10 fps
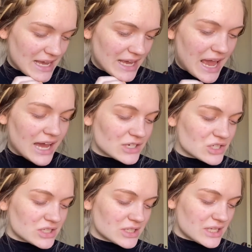I
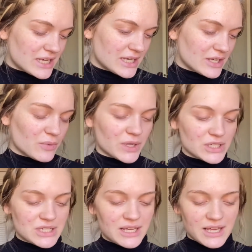actually
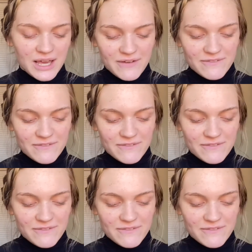watched a